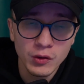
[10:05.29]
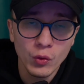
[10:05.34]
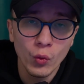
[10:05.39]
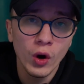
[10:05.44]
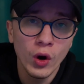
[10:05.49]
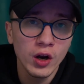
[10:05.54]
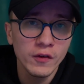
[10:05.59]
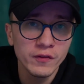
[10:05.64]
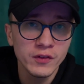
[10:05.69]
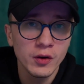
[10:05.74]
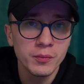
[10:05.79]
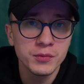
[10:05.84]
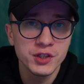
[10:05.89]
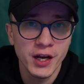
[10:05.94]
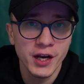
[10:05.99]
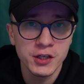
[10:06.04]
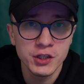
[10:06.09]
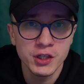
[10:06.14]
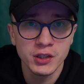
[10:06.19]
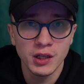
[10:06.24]
one of the
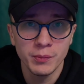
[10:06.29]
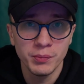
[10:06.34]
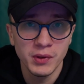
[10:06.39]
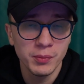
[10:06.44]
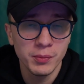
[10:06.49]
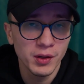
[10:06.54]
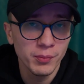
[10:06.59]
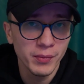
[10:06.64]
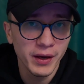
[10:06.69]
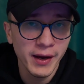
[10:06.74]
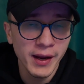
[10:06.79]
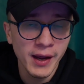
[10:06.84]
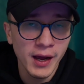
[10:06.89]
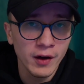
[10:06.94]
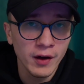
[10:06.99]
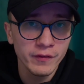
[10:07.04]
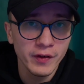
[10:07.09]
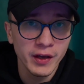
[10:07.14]
objections that people might have